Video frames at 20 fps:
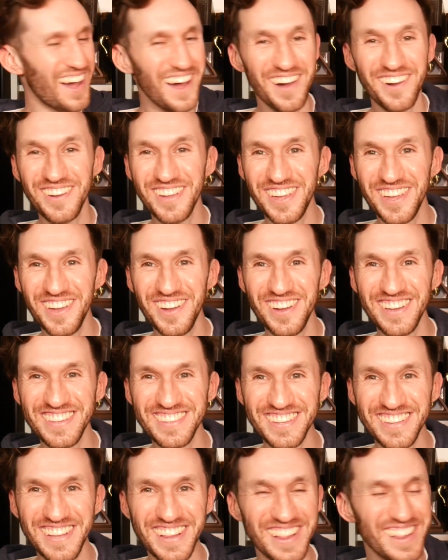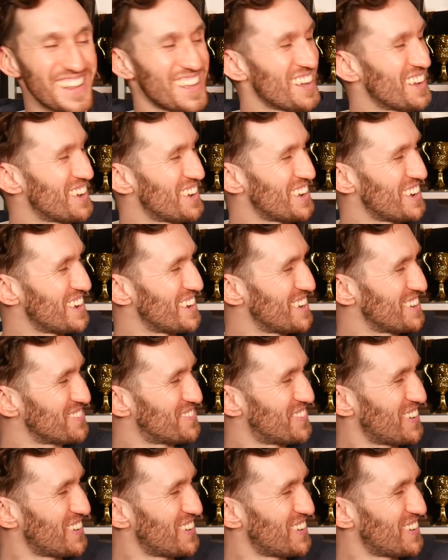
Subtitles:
Oh cute, it's a little a